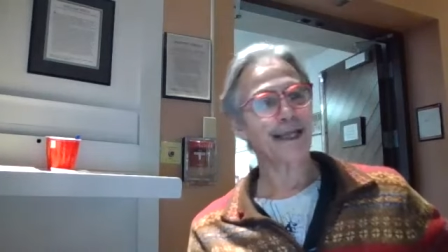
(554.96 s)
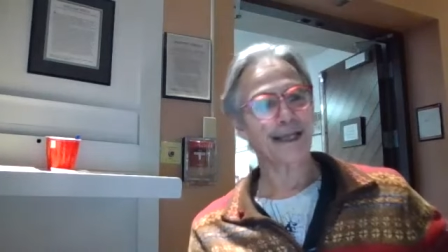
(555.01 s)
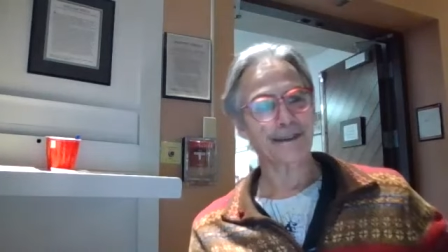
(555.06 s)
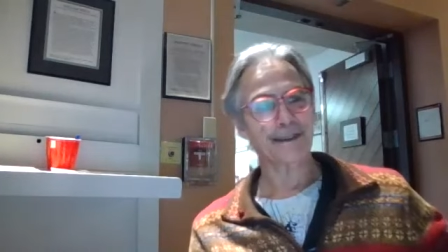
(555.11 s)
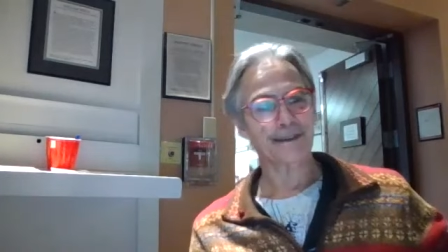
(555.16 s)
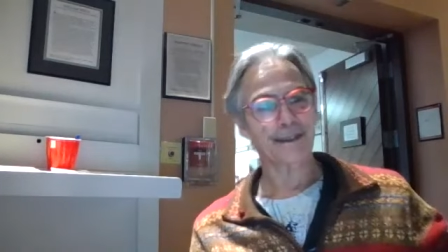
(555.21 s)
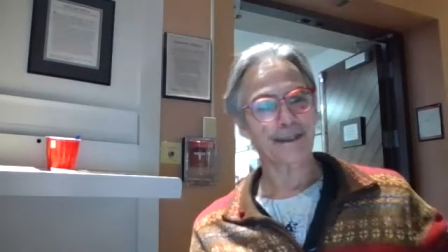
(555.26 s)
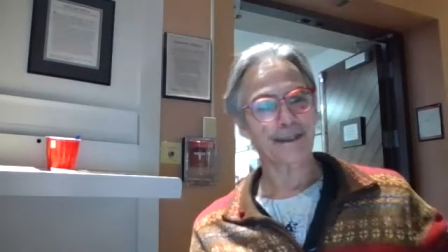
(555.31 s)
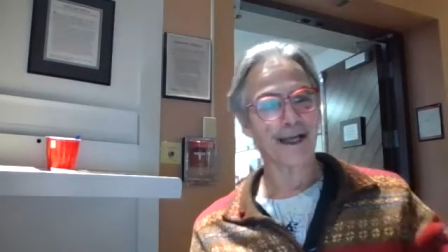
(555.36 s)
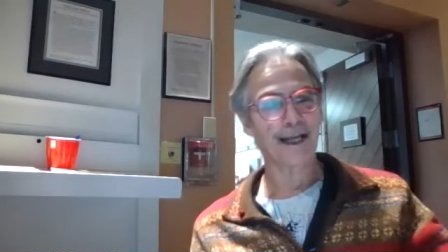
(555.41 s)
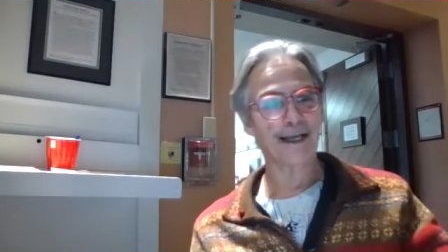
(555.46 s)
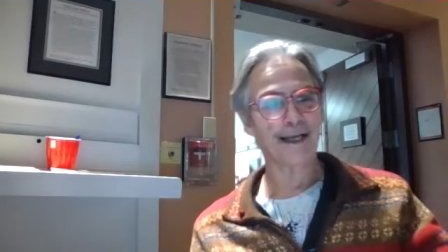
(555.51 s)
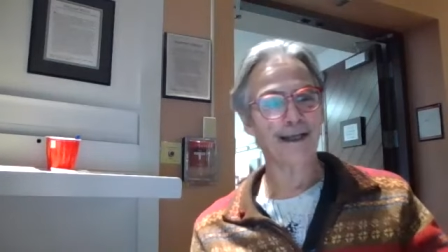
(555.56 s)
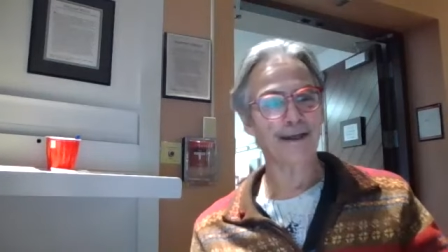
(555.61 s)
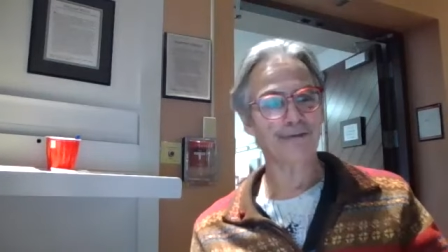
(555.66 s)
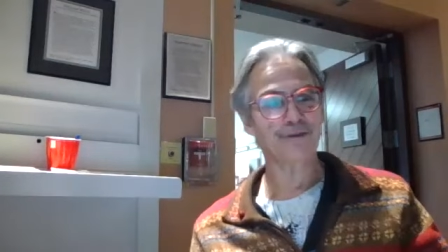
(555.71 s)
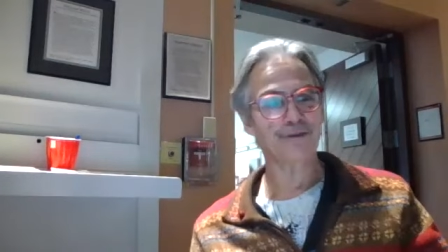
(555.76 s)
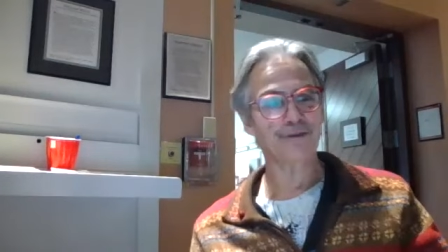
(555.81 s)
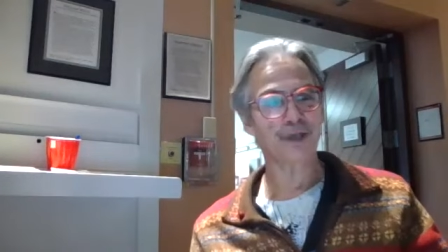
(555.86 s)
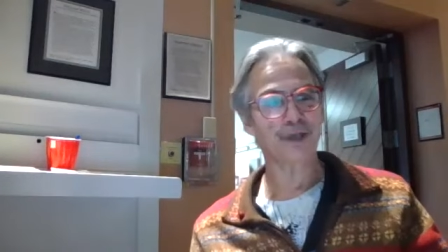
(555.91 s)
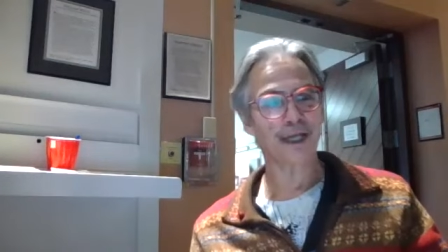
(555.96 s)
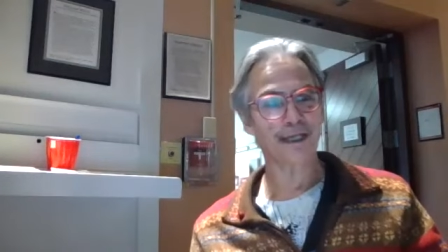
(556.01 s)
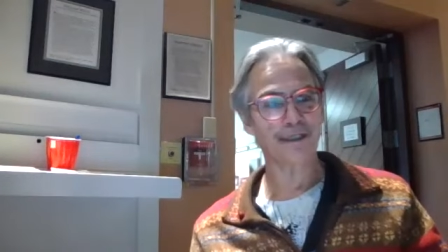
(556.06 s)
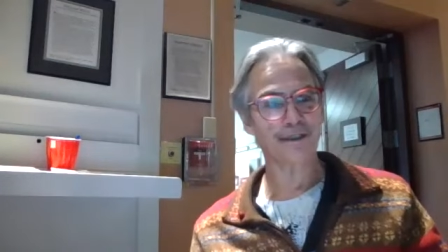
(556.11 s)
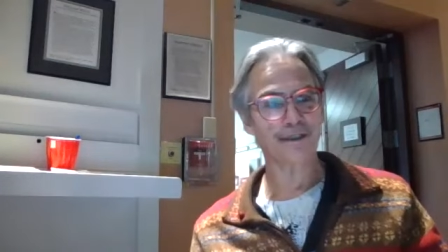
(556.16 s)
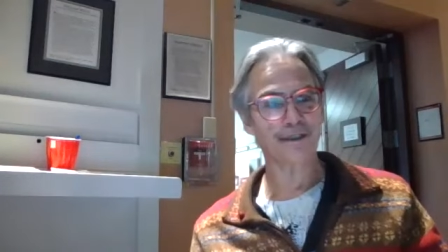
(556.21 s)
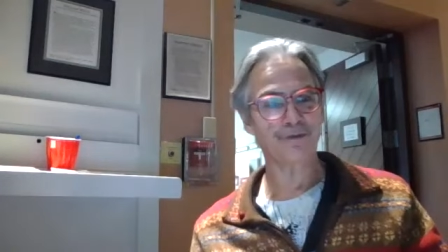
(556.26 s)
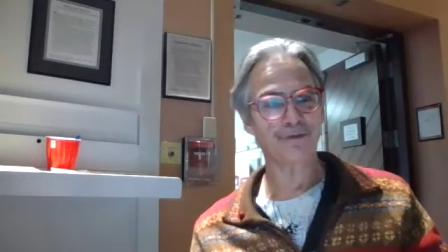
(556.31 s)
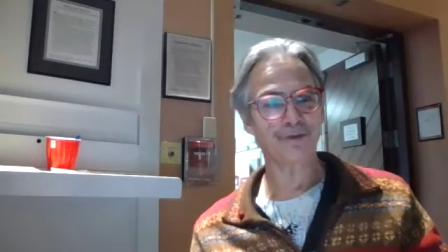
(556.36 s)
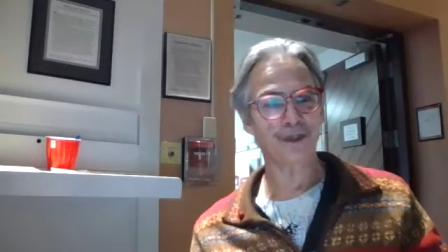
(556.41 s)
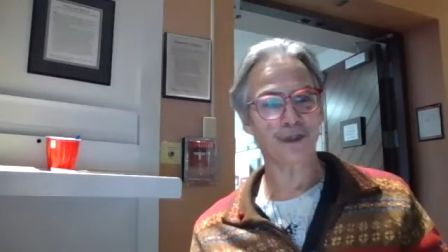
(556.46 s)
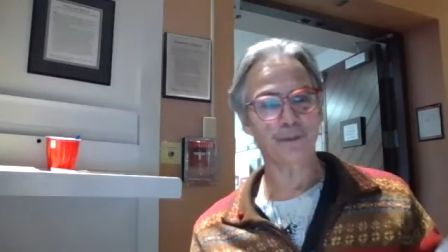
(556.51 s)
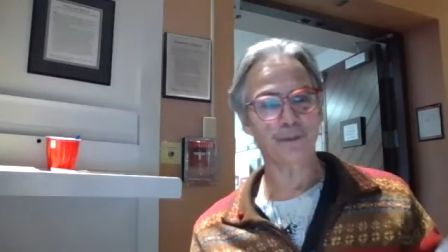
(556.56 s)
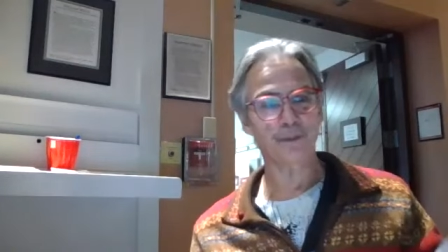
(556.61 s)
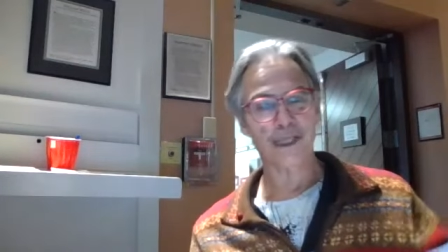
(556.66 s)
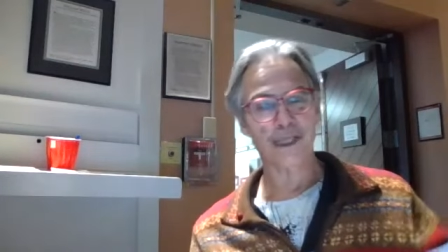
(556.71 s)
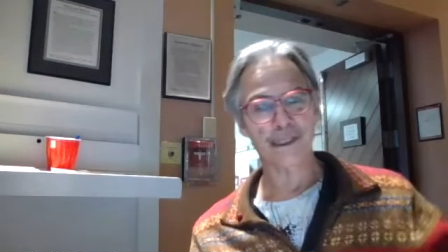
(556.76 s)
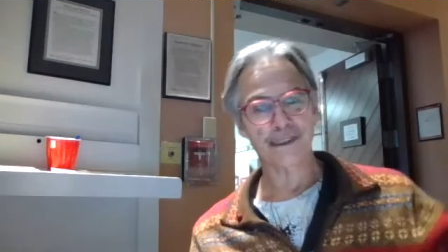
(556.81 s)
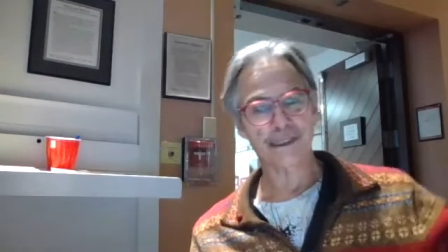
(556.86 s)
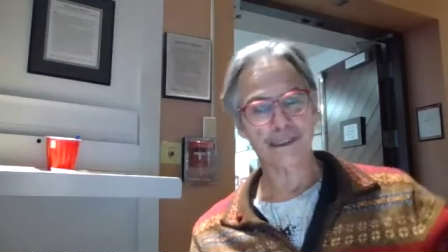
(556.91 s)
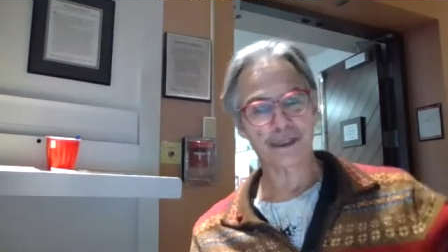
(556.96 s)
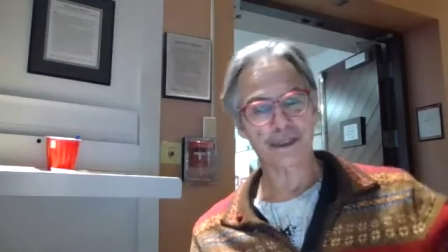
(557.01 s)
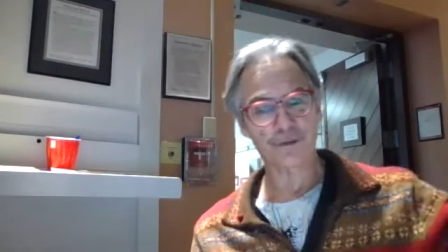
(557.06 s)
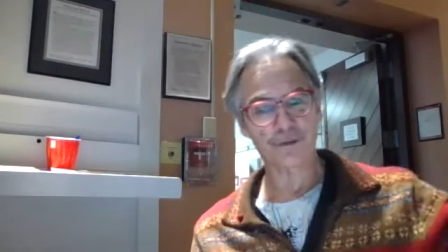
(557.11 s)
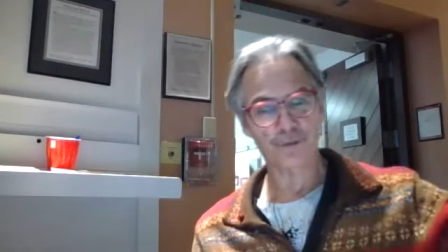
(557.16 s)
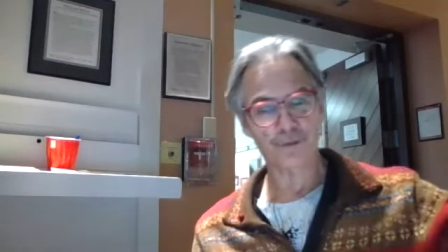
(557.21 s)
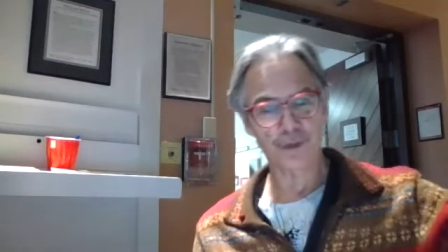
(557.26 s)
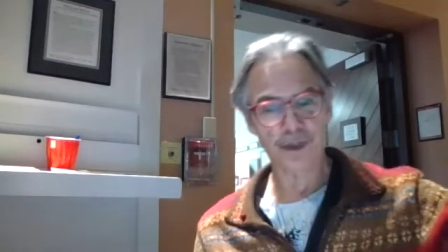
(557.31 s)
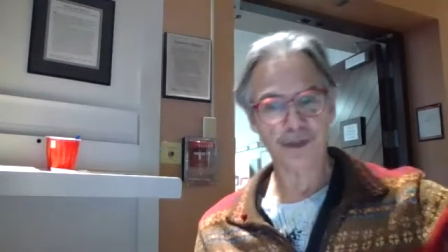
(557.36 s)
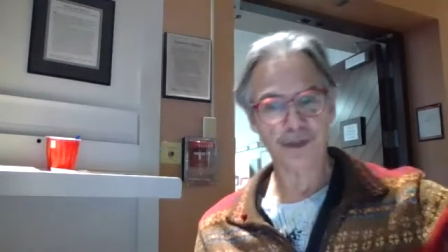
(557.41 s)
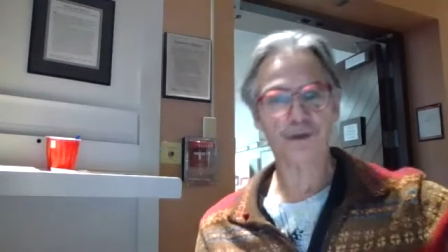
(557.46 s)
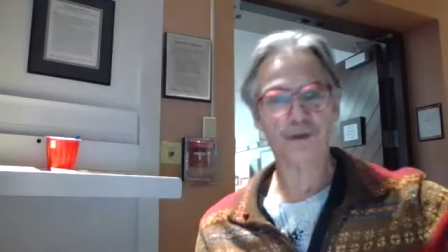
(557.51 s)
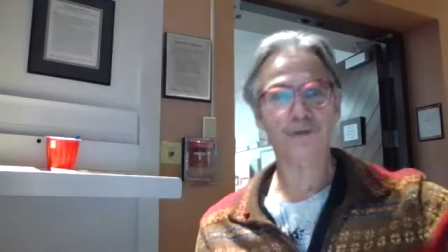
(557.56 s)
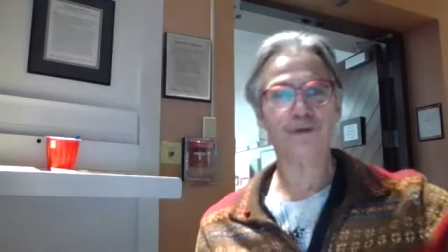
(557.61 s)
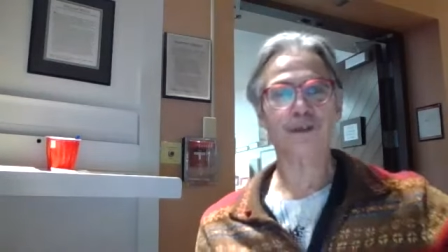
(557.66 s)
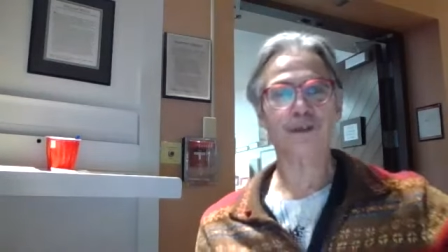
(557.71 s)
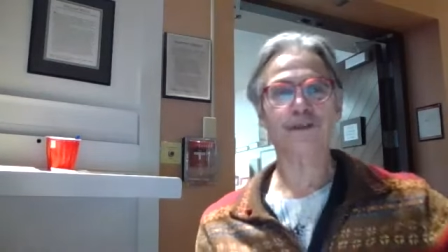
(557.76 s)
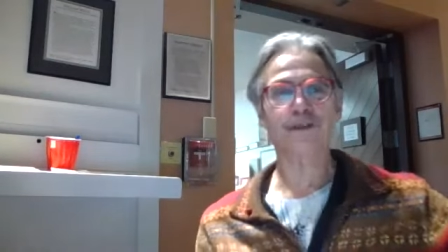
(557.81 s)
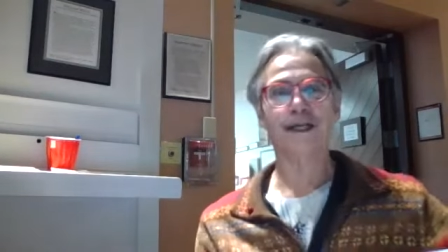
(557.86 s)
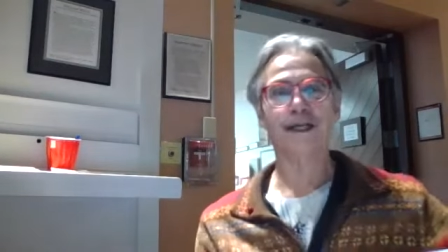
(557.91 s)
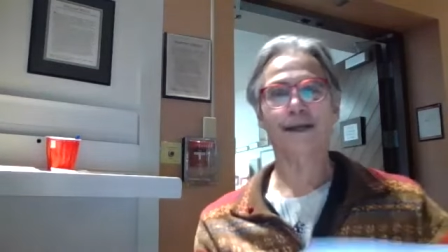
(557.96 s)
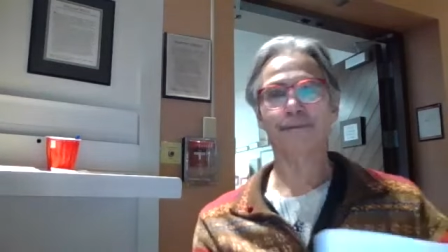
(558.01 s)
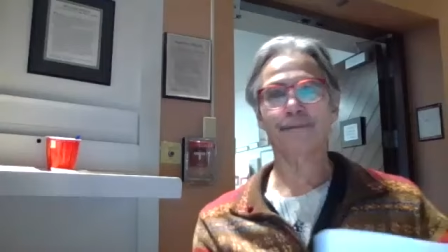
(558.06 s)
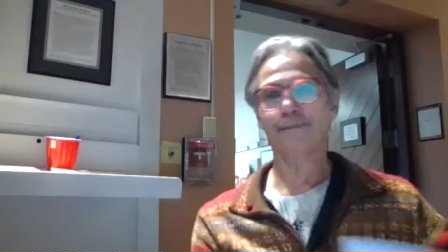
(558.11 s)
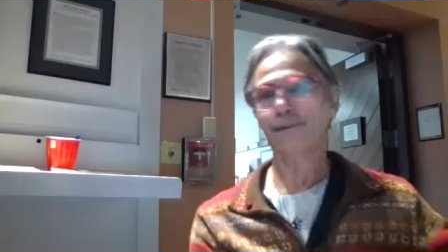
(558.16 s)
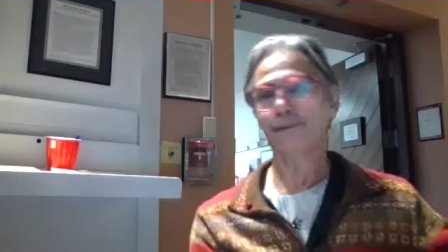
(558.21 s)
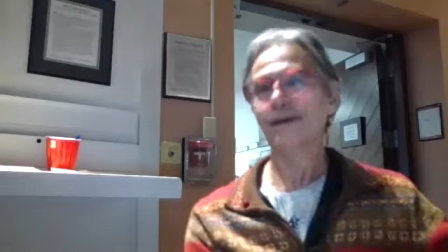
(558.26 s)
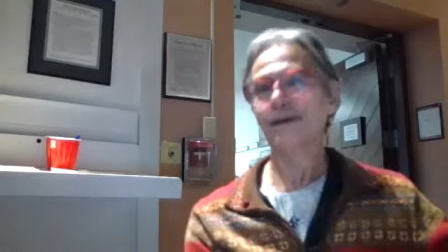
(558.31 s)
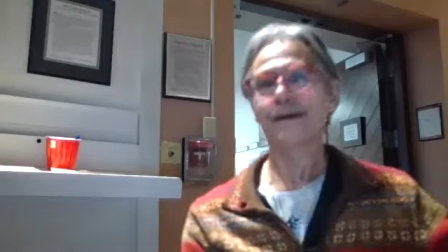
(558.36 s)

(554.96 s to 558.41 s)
that I have tried to fill myself with over time.